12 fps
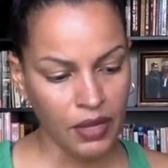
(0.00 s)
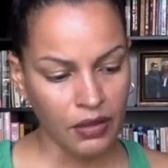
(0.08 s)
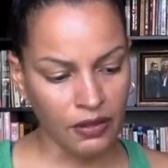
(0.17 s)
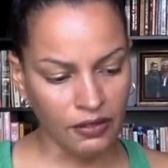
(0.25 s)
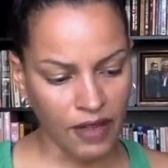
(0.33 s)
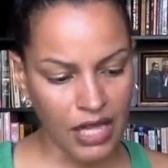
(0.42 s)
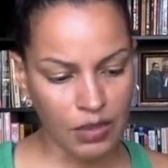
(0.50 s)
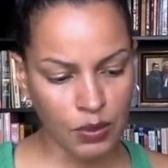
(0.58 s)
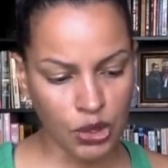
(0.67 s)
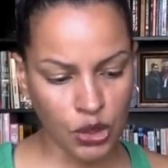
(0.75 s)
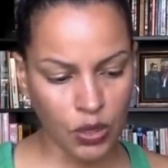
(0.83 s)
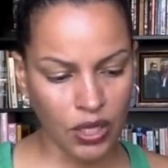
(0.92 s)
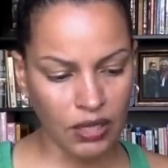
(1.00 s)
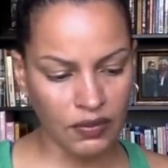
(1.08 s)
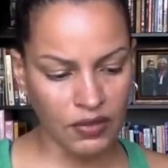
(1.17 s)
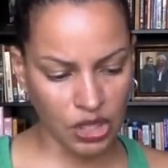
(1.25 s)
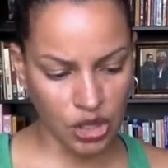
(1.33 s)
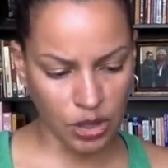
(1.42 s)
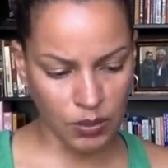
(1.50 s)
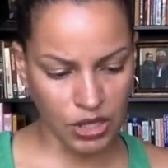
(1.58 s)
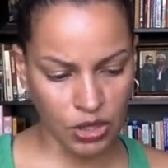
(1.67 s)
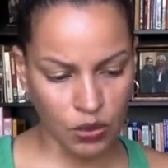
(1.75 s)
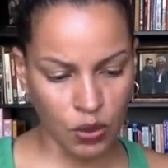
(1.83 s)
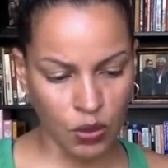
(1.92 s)
the vast majority of the
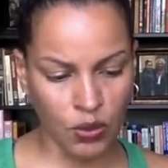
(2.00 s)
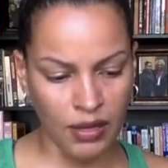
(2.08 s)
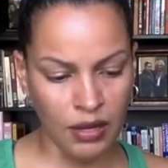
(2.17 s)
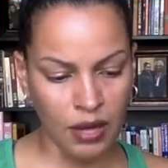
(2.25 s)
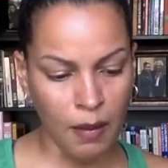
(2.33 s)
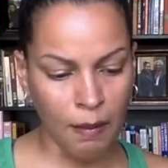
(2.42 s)
Egyptians were what